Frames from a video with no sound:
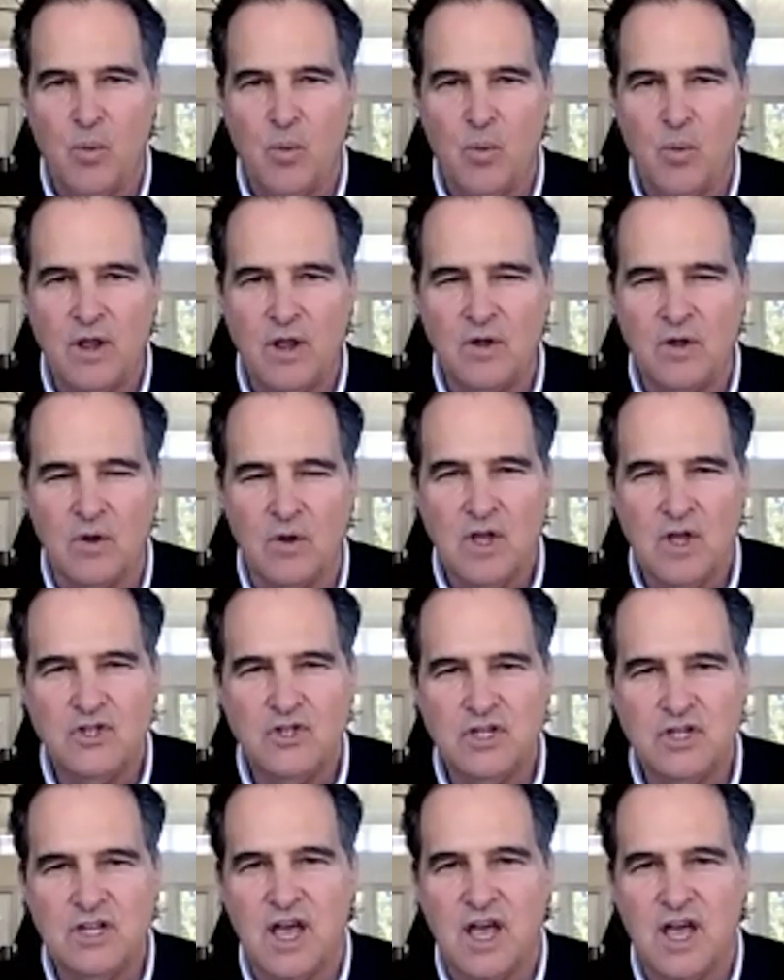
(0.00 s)
And people
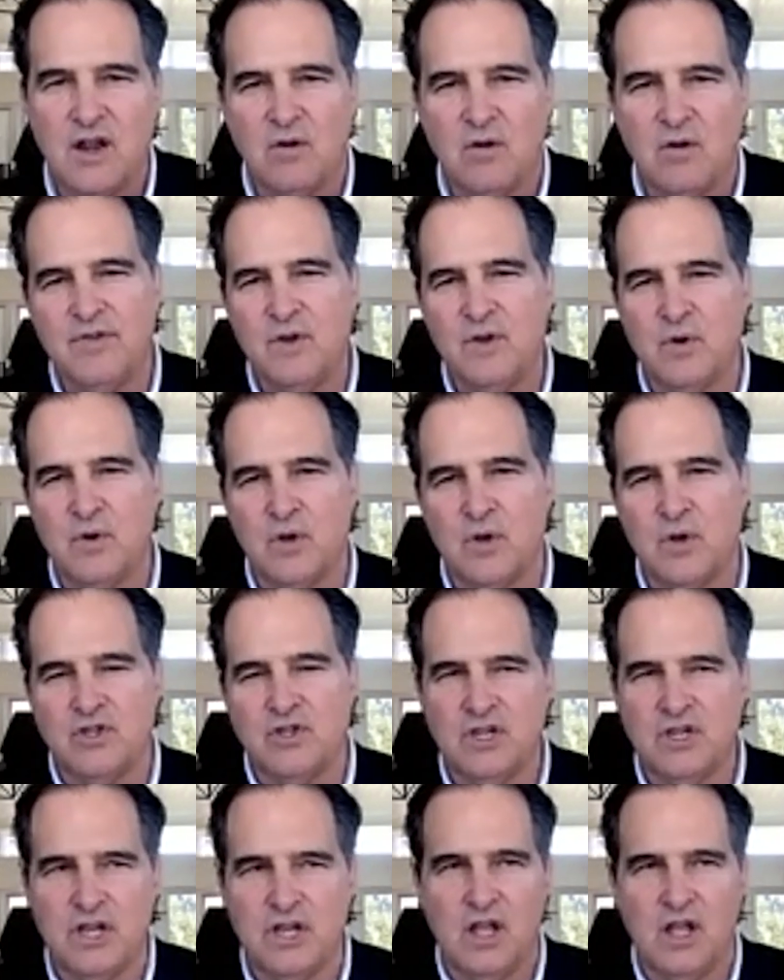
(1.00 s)
wonder, gee, I don't
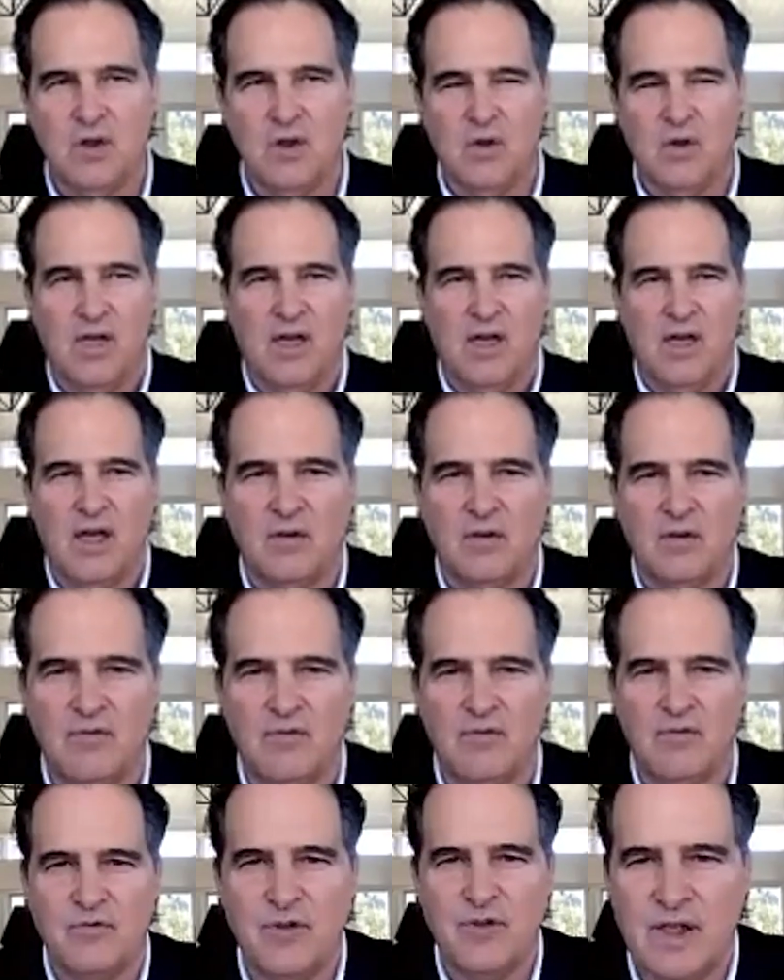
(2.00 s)
feel good. Gee, I don't,
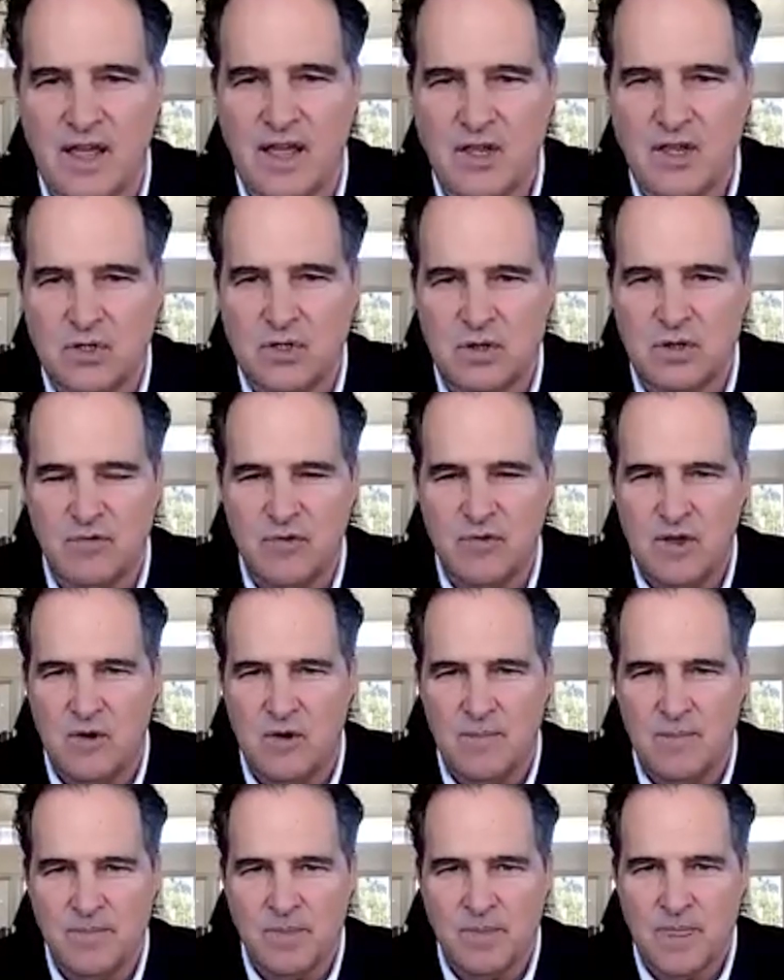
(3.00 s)
I don't feel like I used to
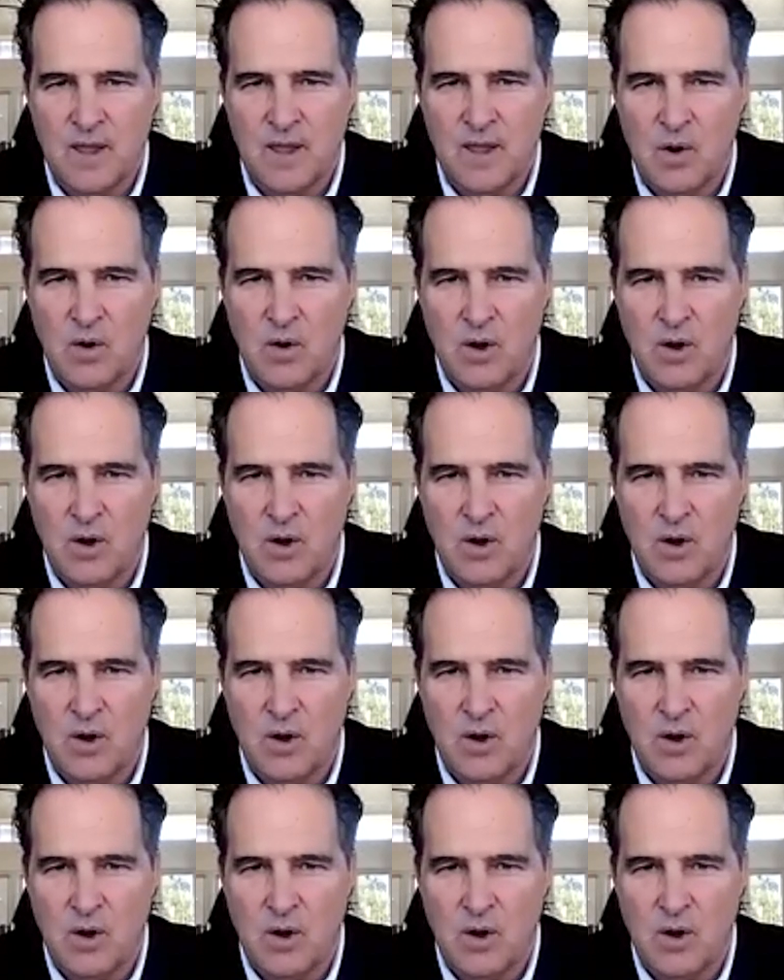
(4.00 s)
feel.